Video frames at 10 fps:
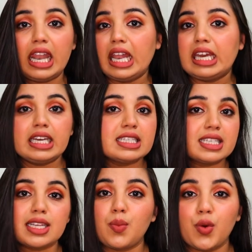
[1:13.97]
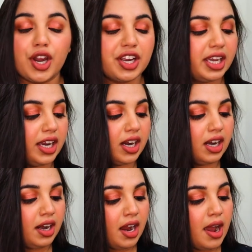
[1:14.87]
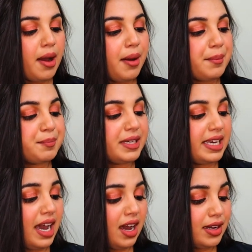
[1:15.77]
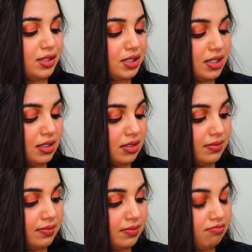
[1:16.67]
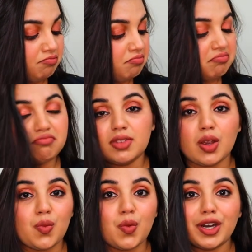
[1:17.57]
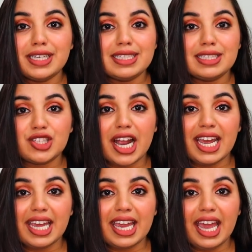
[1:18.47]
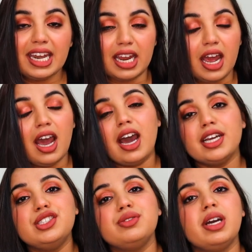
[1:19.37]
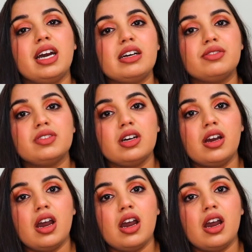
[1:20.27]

link it somewhere here. But yeah, I just wanted to try it again. I do have